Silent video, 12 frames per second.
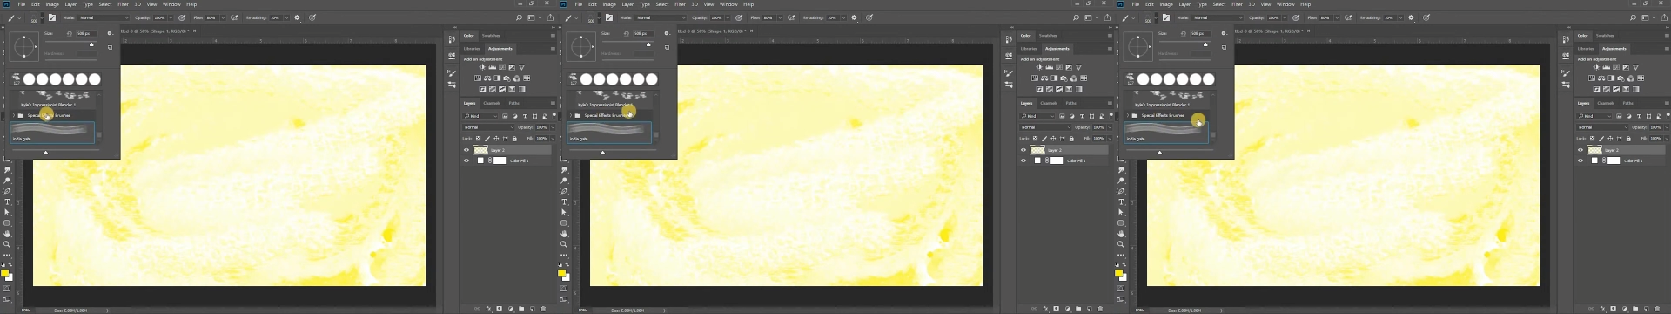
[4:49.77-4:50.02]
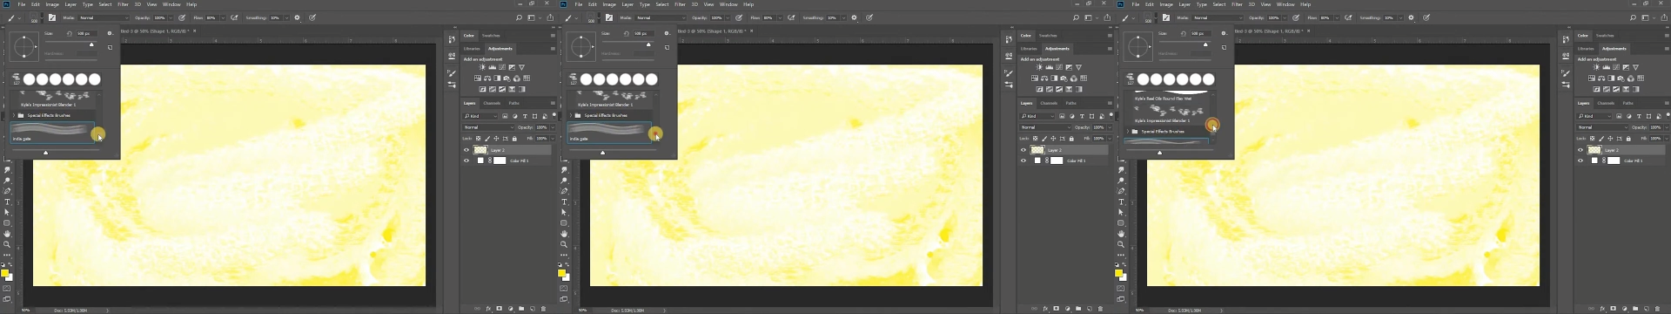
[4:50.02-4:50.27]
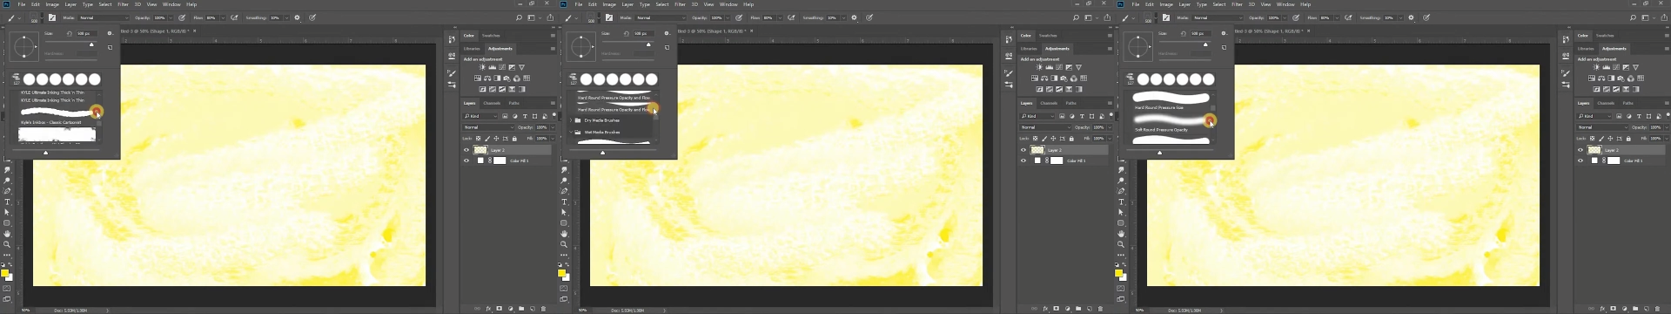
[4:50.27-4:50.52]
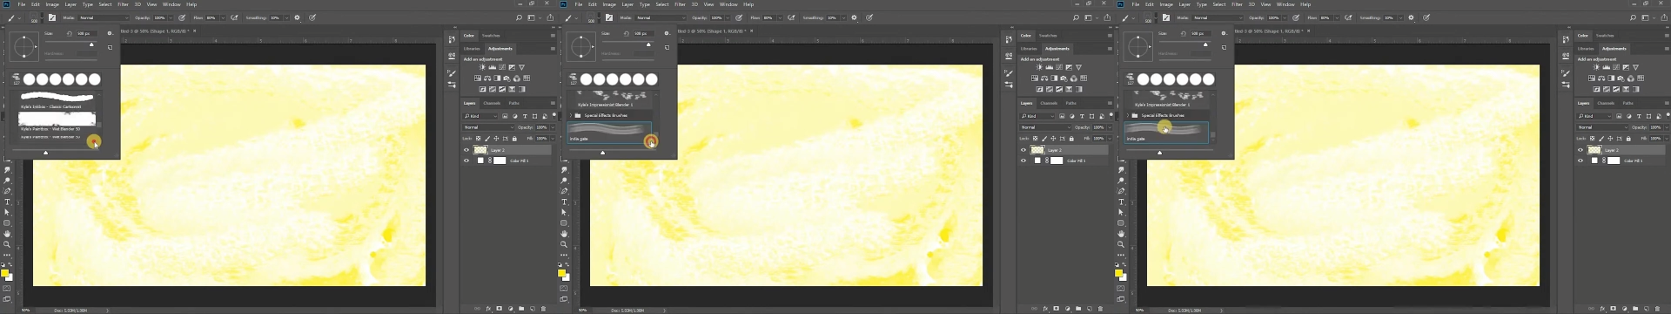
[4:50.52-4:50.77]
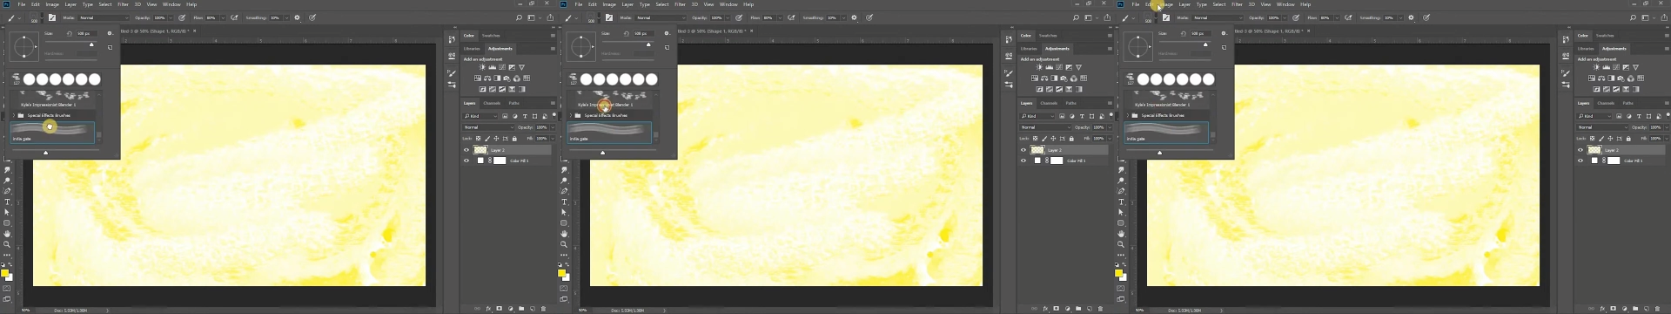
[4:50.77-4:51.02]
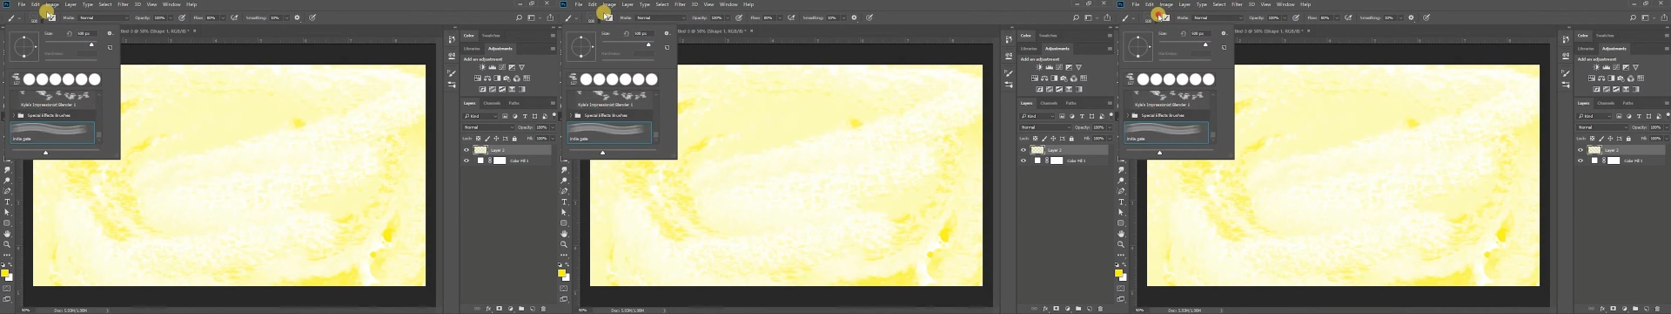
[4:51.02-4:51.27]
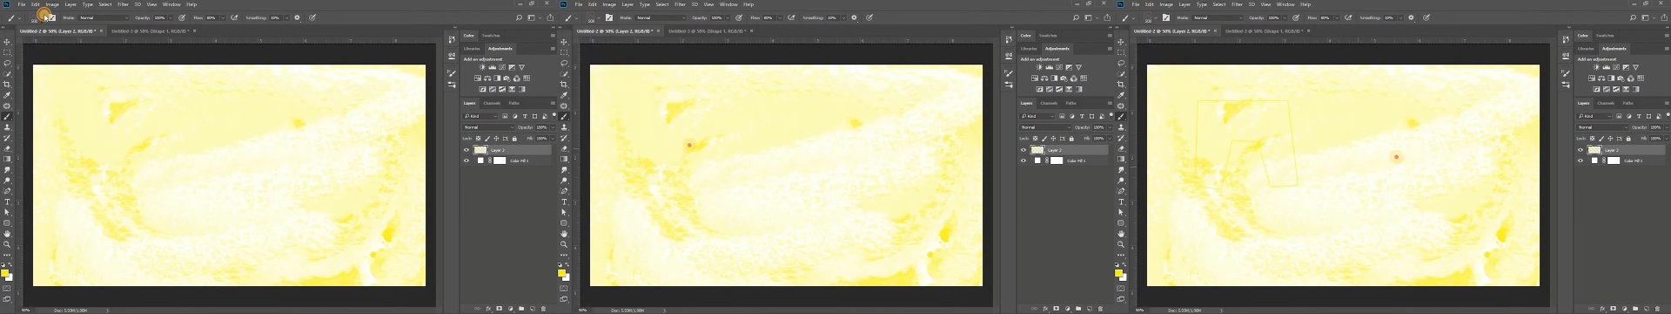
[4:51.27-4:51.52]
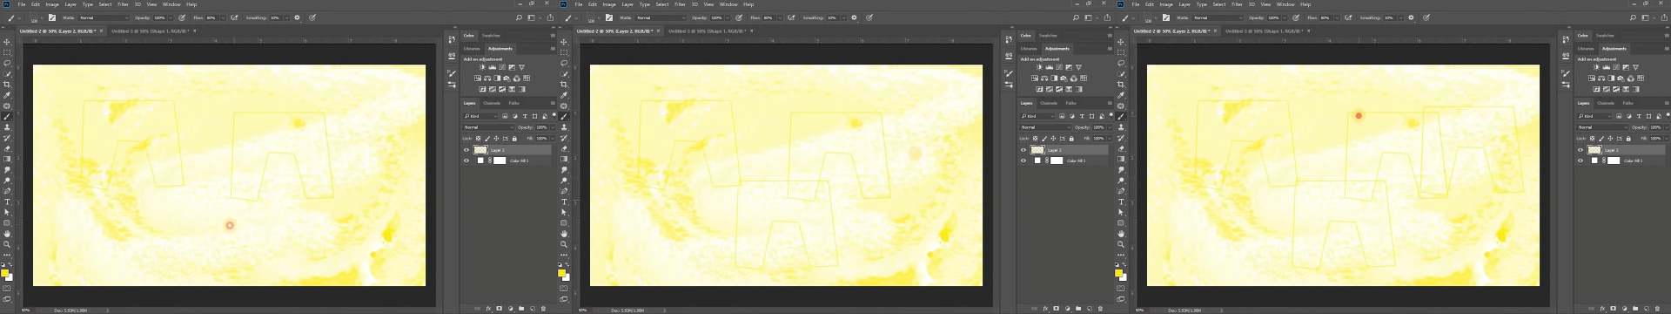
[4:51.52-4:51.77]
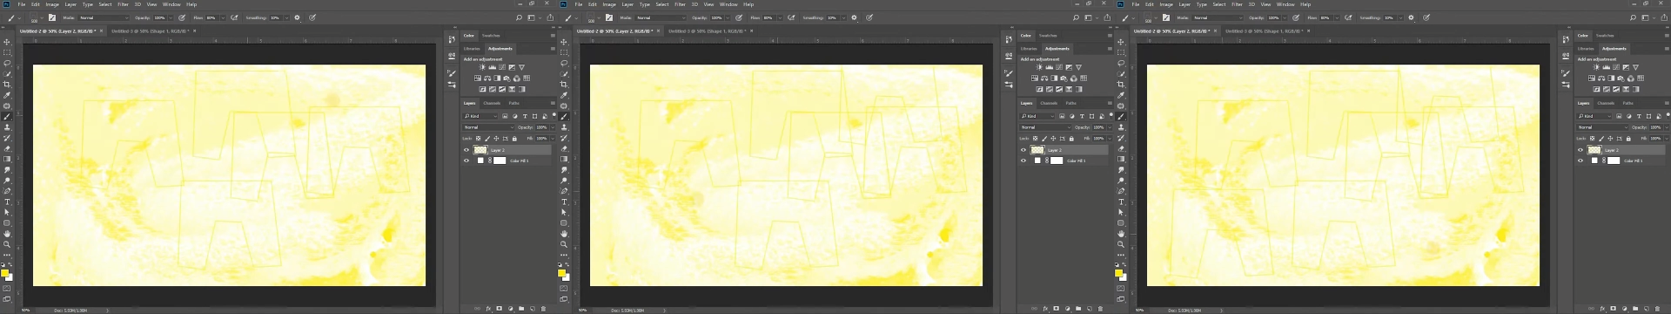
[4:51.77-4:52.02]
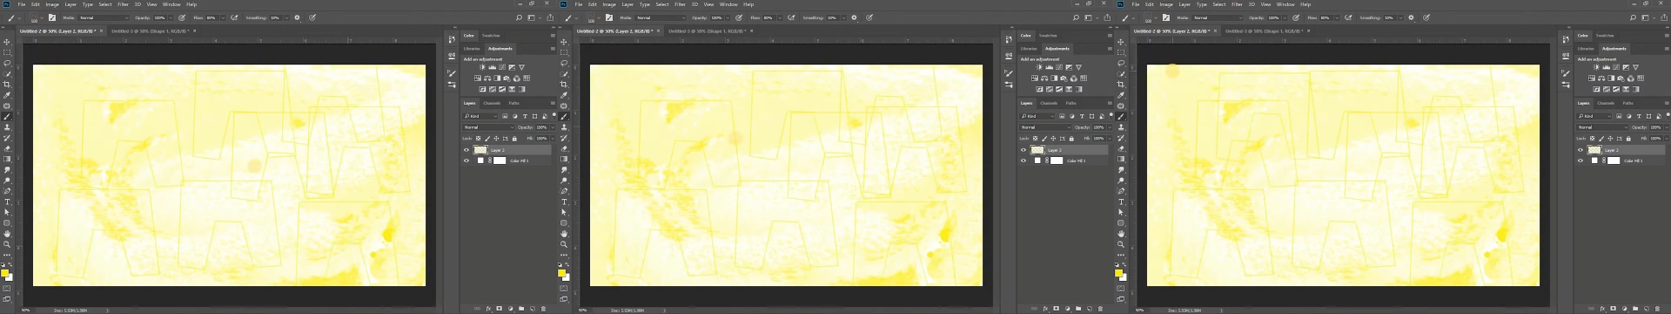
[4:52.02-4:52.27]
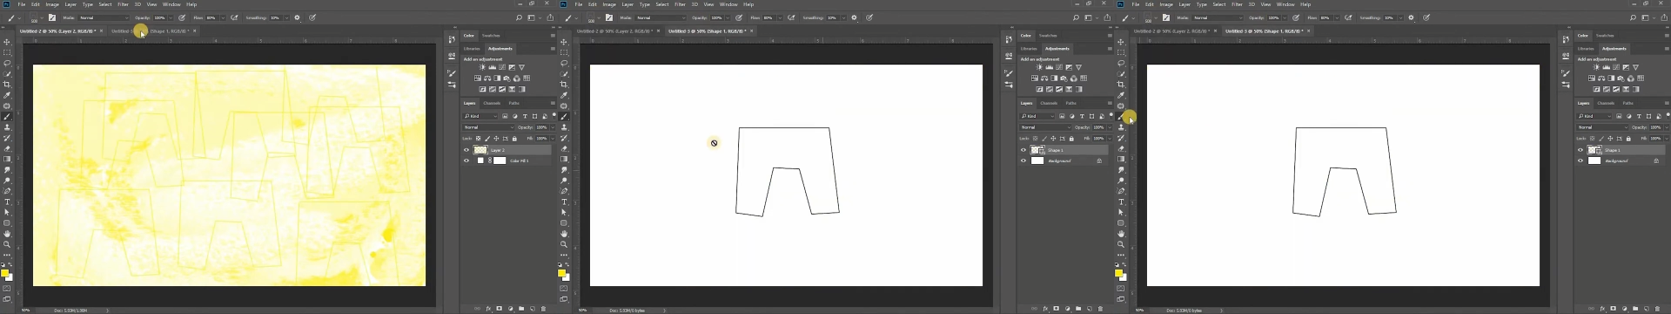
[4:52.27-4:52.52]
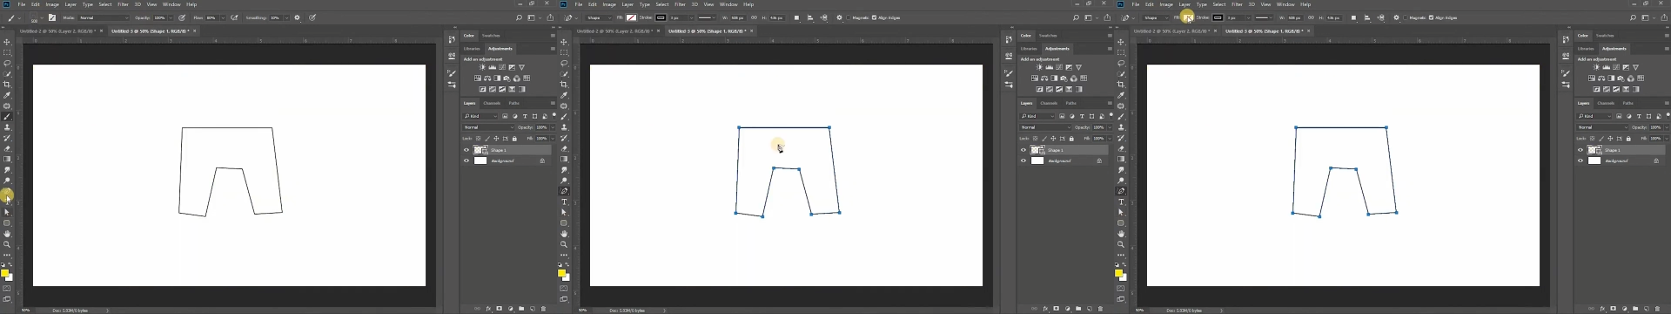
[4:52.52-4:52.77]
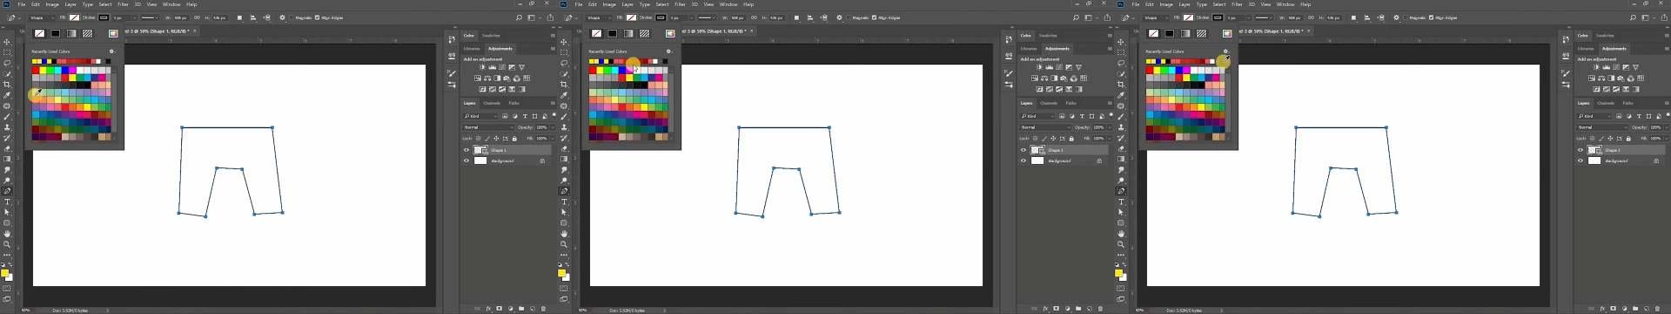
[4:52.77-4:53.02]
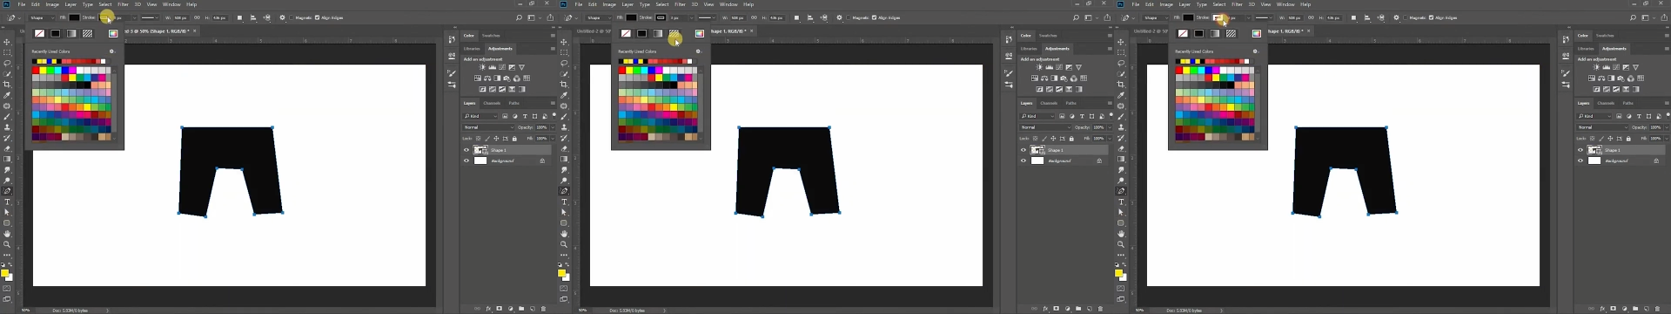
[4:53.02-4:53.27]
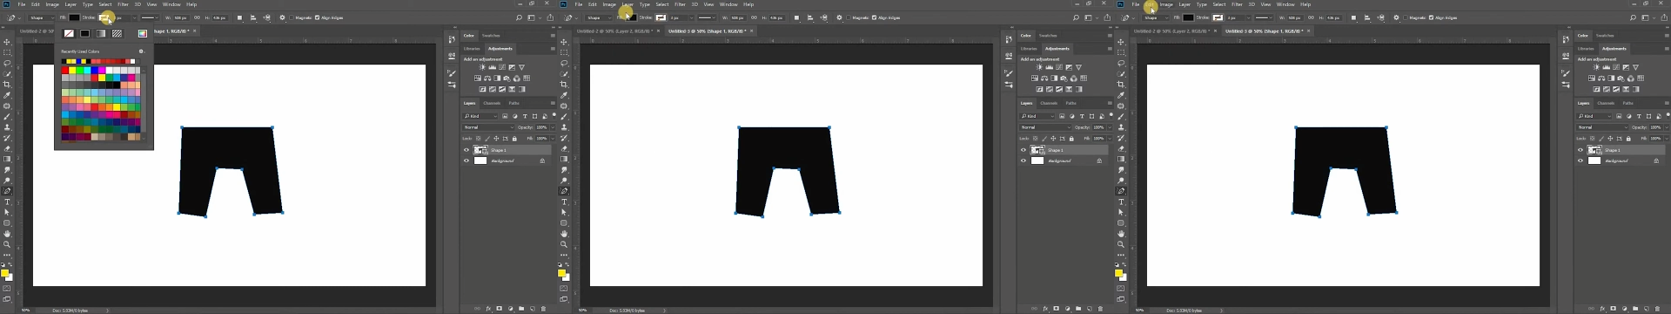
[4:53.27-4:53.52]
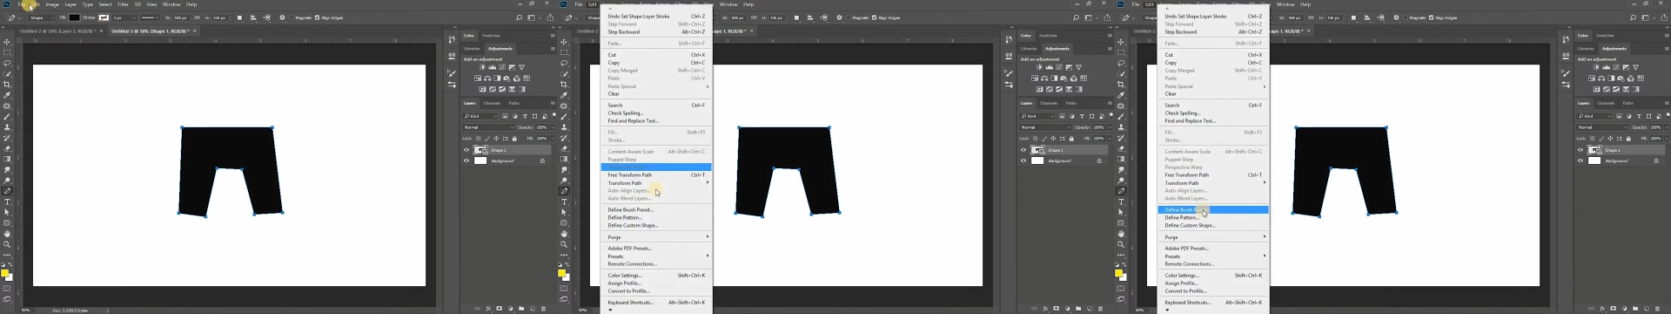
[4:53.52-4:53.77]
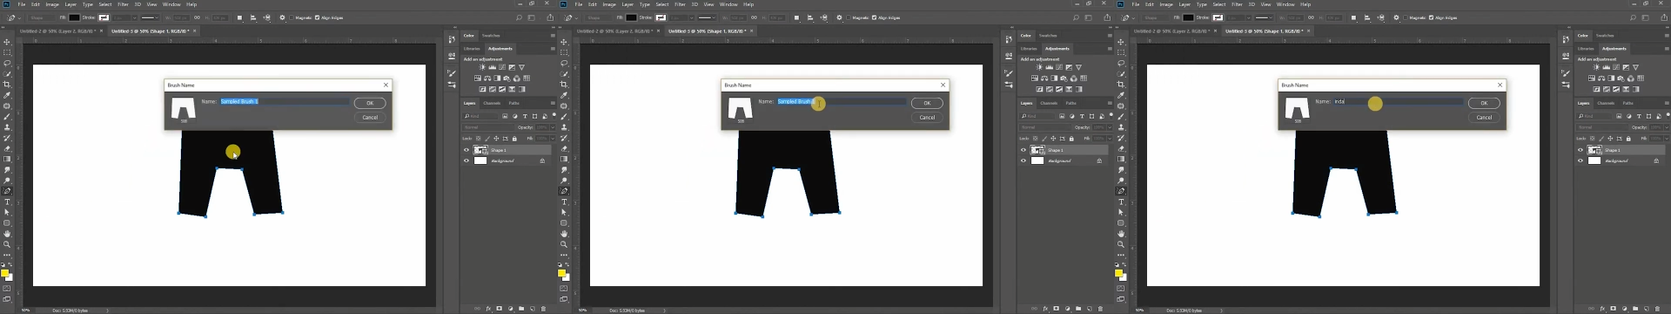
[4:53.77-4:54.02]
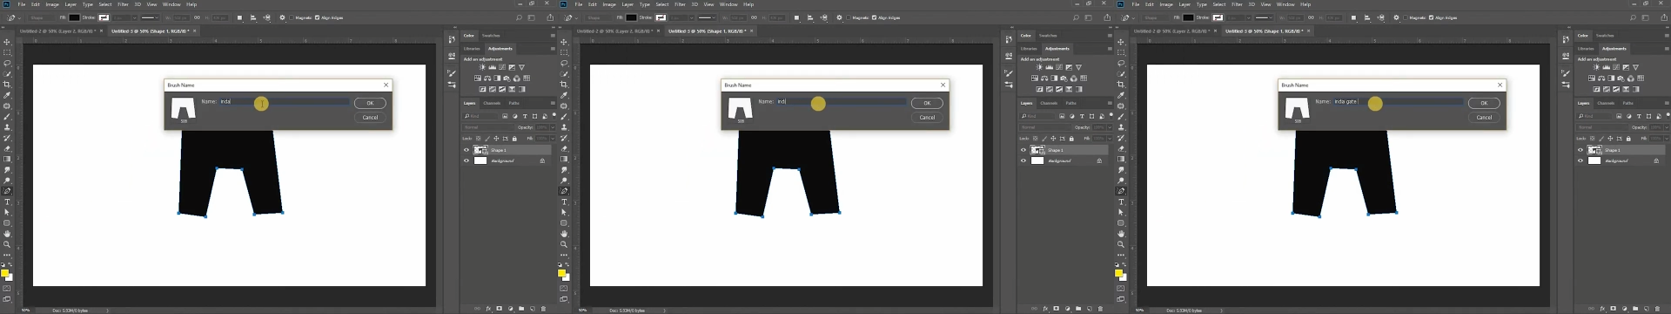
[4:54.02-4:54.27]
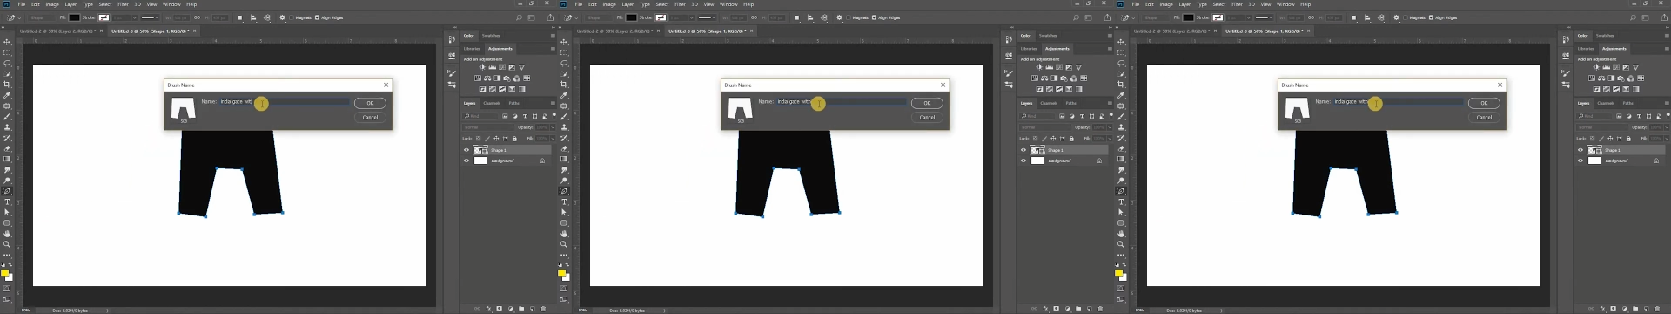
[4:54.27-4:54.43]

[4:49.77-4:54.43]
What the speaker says: (no speaker visible)